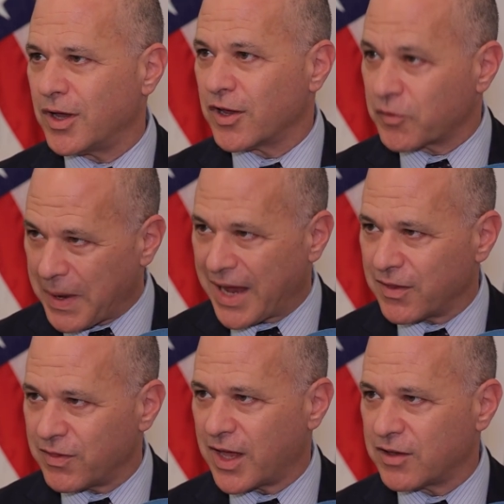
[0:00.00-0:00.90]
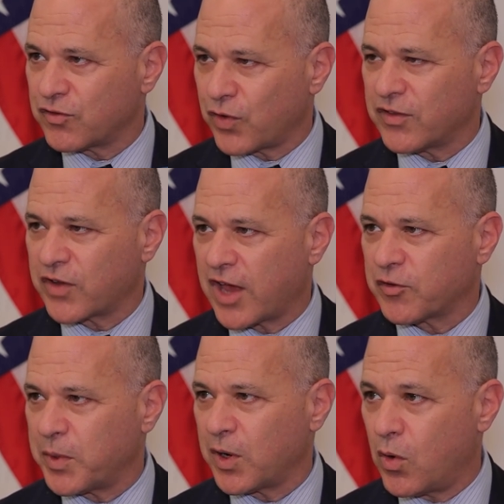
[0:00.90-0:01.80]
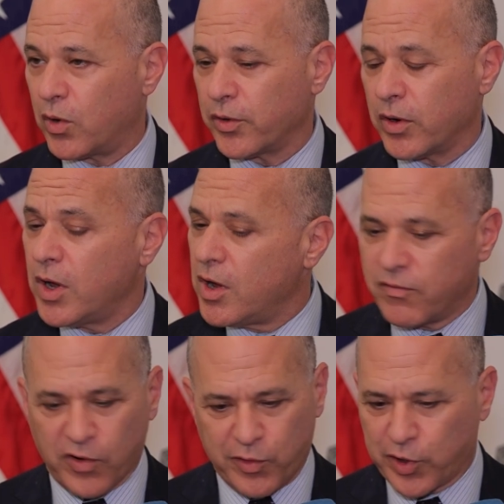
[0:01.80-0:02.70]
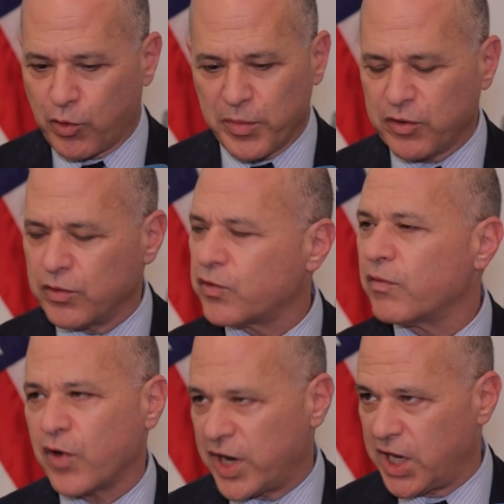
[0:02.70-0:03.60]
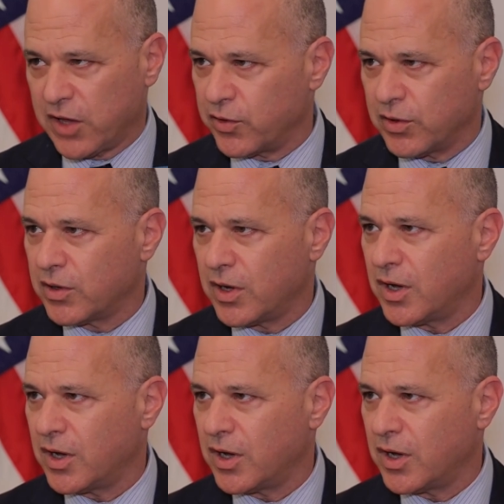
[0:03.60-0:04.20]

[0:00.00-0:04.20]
expand that Trans-Caspian corridor for critical minerals or for any other